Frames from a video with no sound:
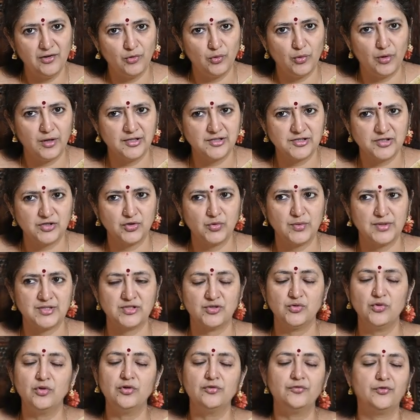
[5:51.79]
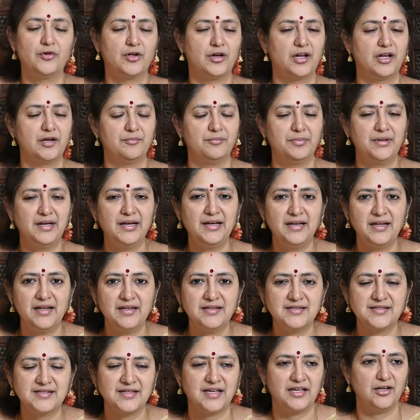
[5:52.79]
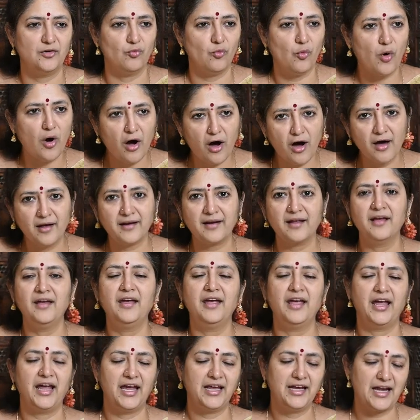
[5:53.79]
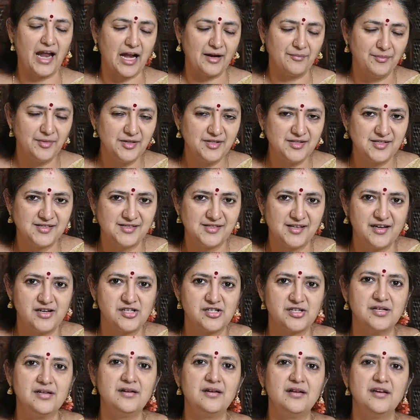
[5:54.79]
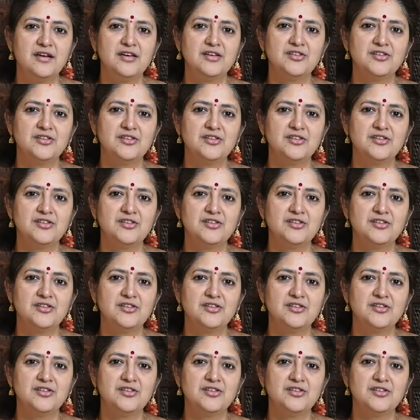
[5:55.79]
who also was known for her brilliance in war, in administration.